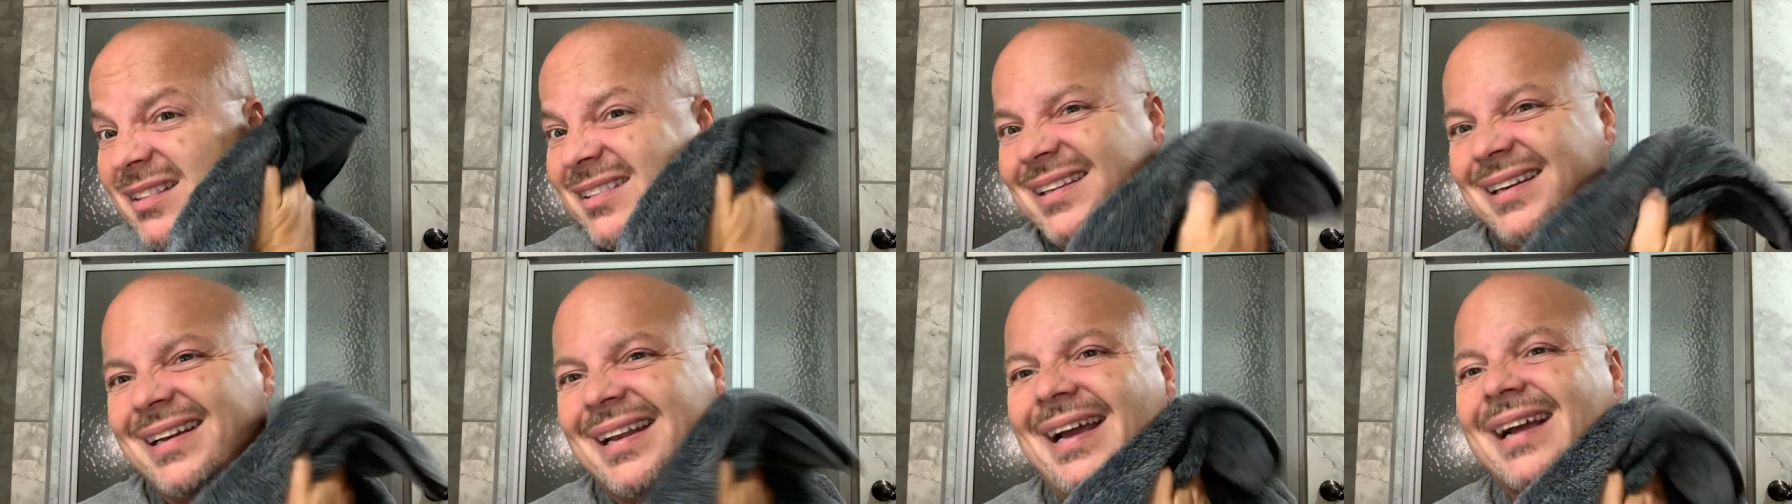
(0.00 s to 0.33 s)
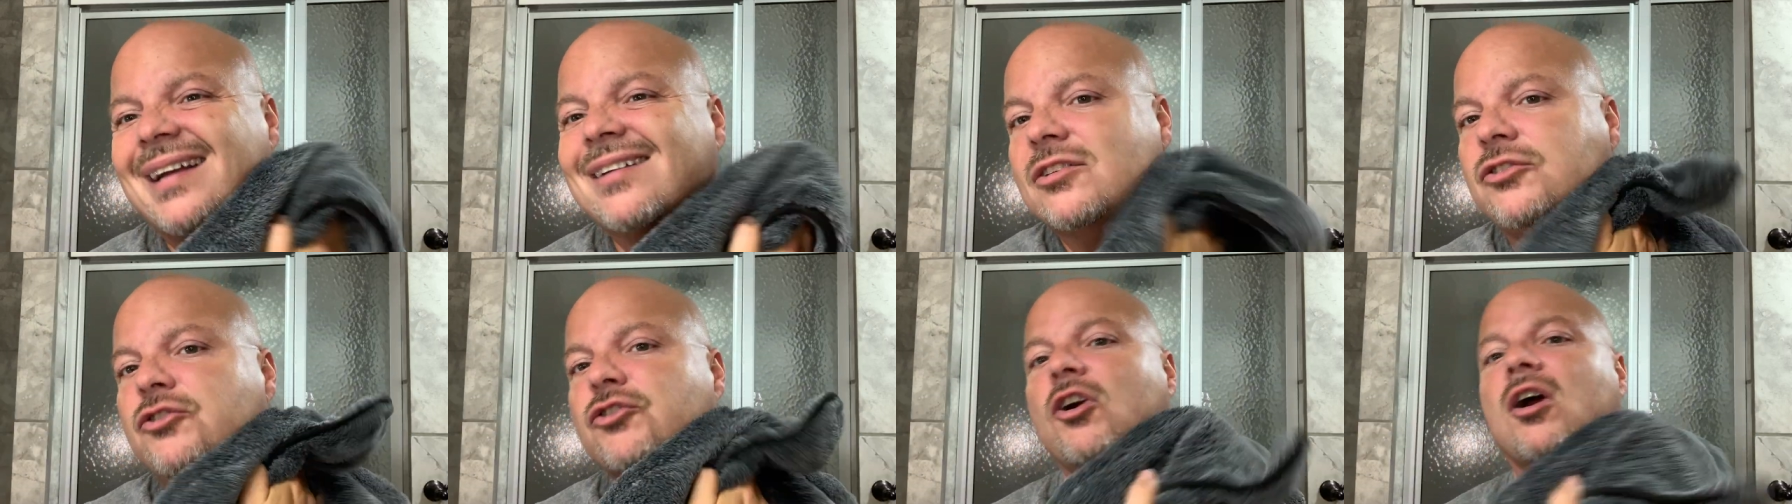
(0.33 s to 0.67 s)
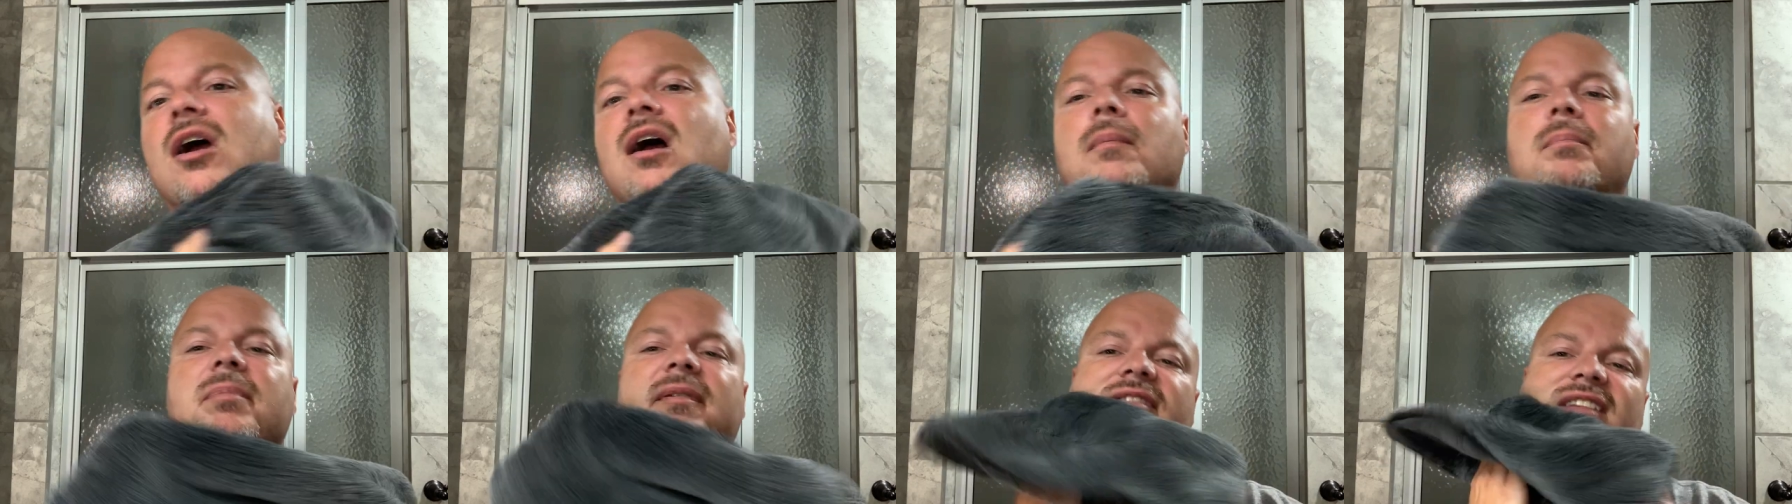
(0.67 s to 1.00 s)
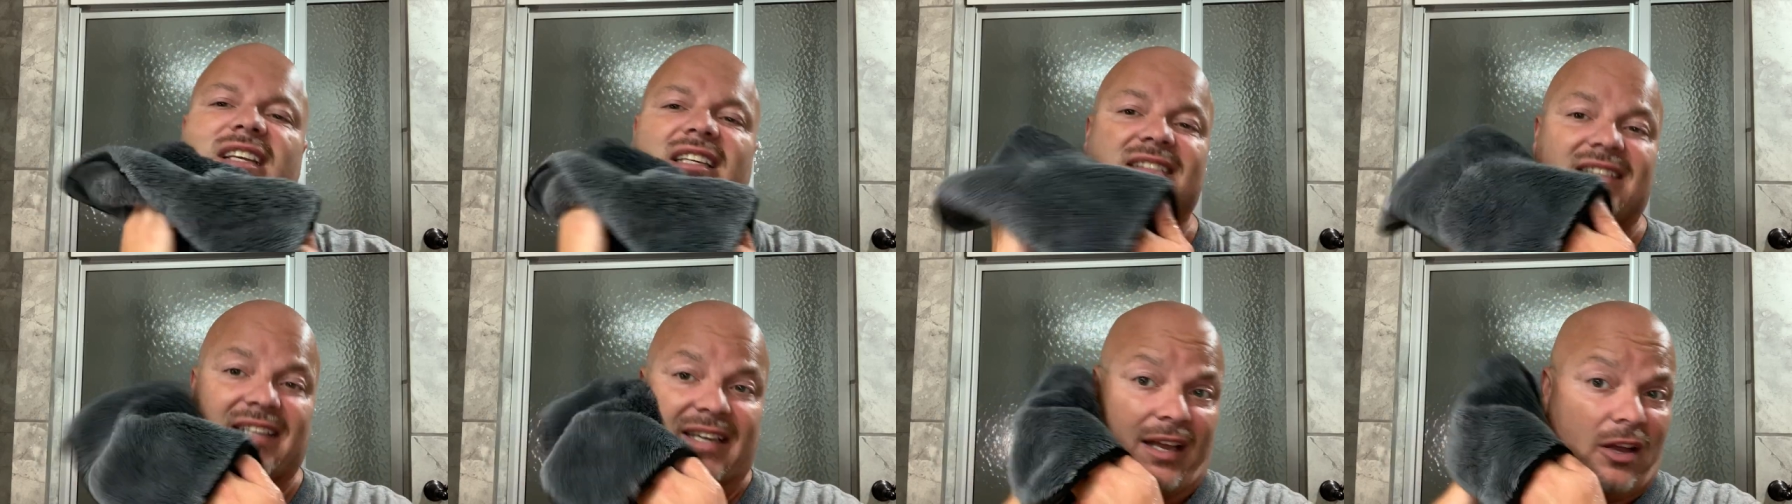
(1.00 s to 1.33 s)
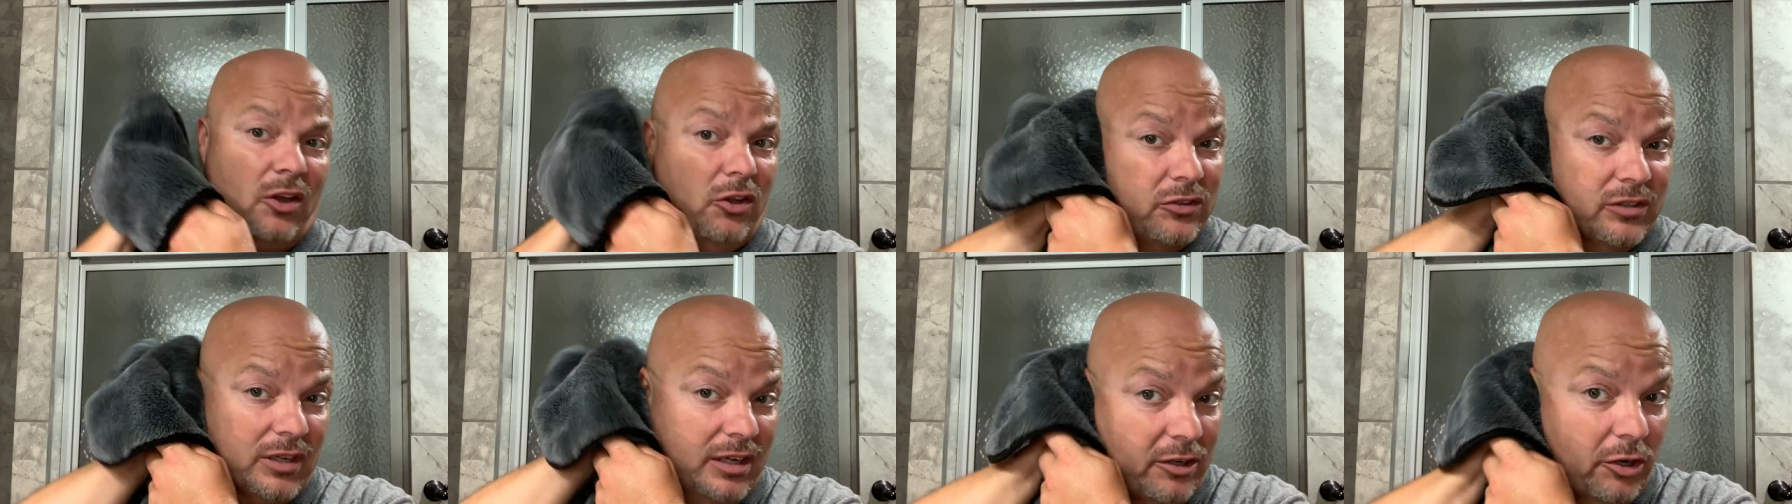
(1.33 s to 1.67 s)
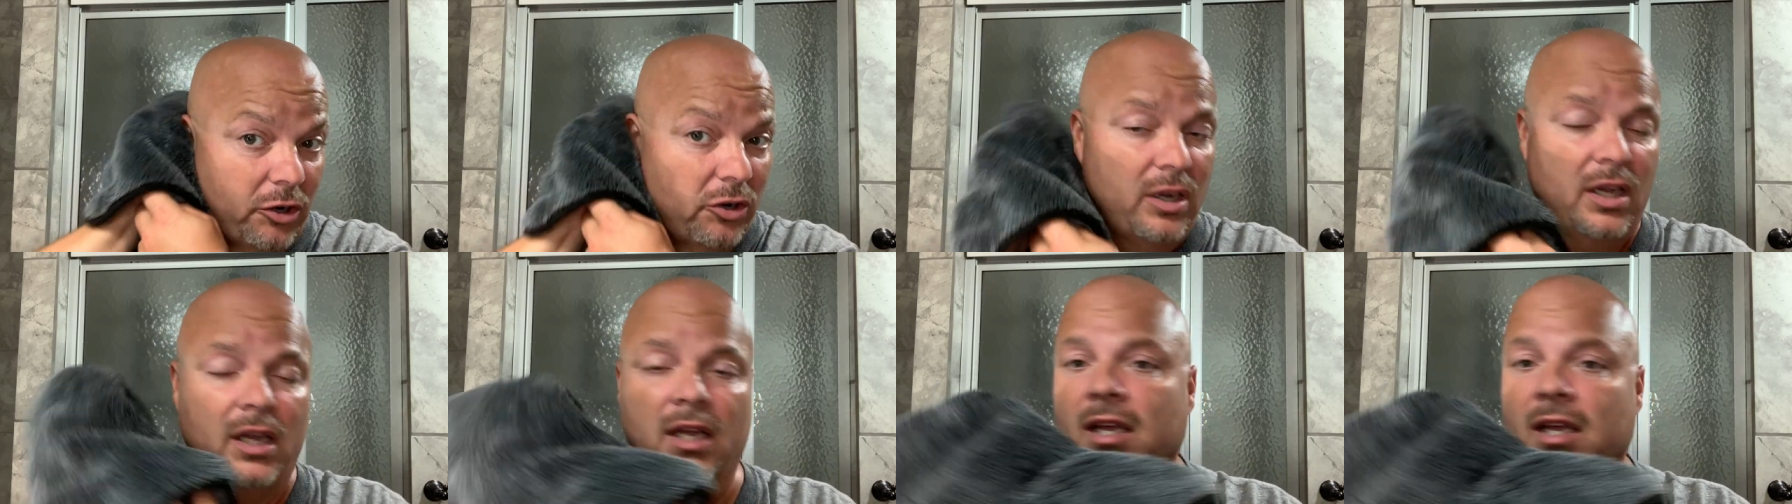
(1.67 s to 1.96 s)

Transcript: the next drop of these towels. I know